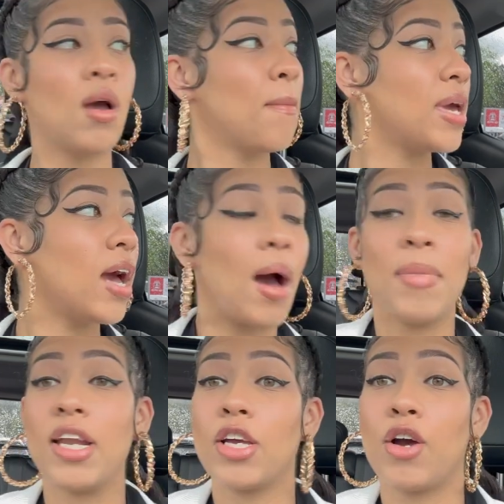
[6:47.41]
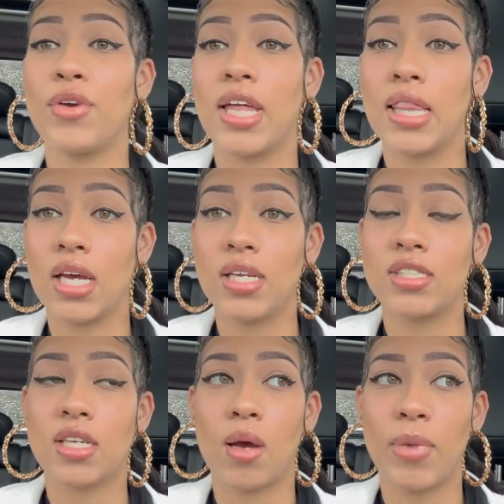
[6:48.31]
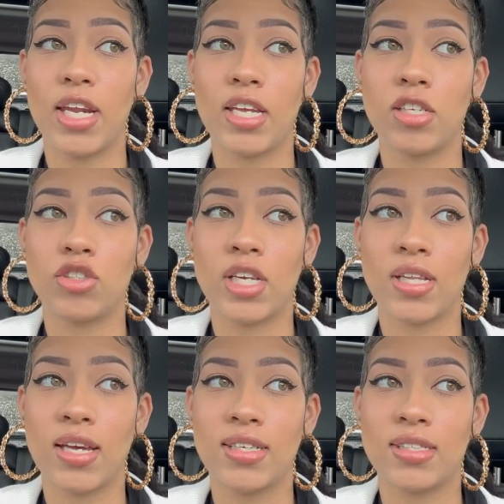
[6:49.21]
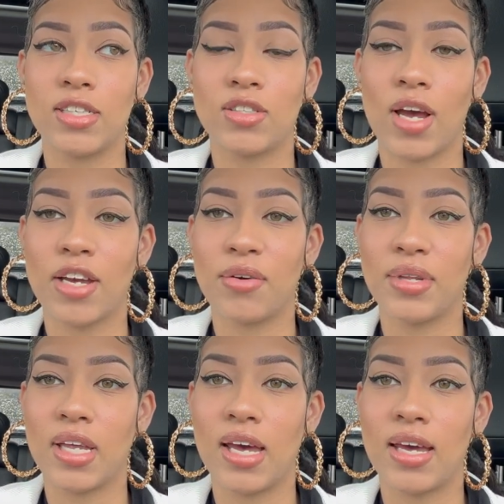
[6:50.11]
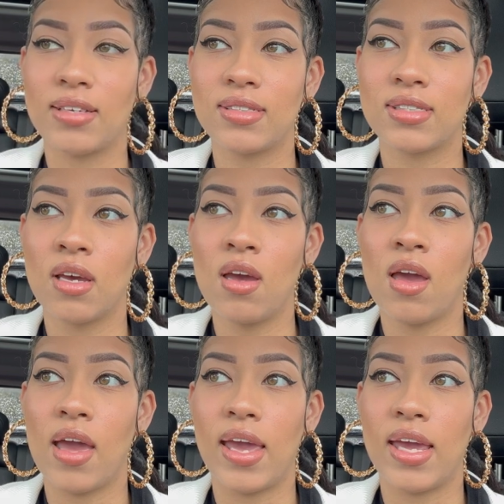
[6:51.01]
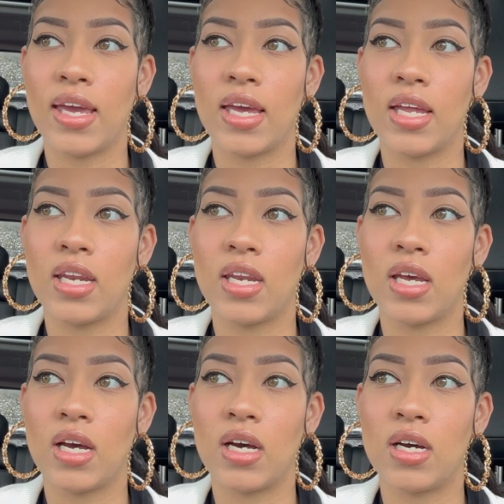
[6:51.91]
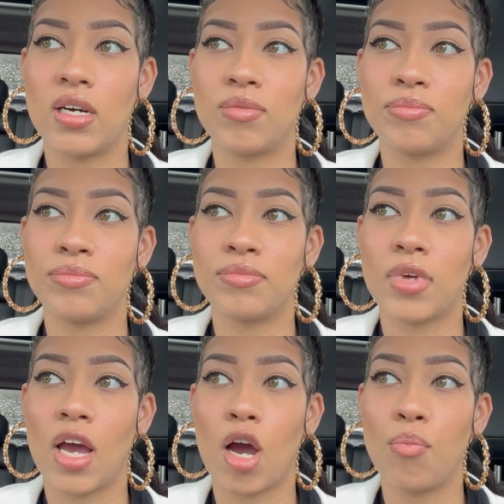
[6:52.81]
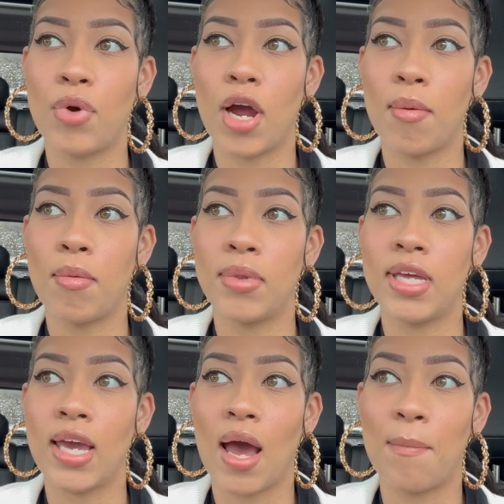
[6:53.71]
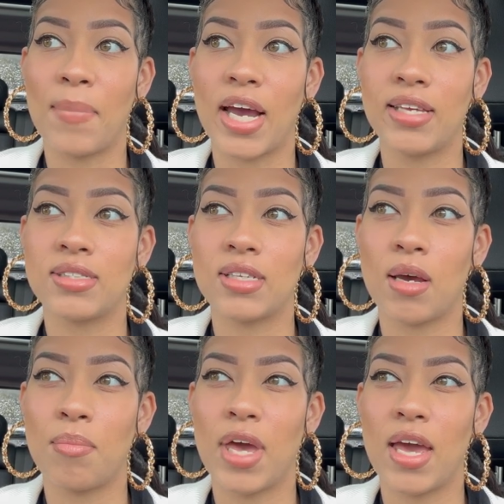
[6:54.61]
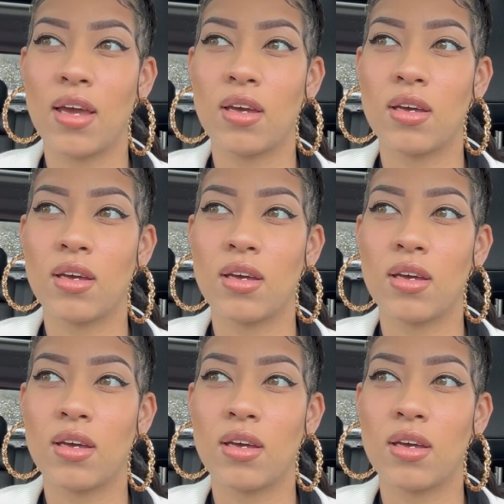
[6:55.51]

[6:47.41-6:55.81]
yeah i'm about to go get lunch i'm about to get a drink like i said so i can relax and um i'll probably i might stop back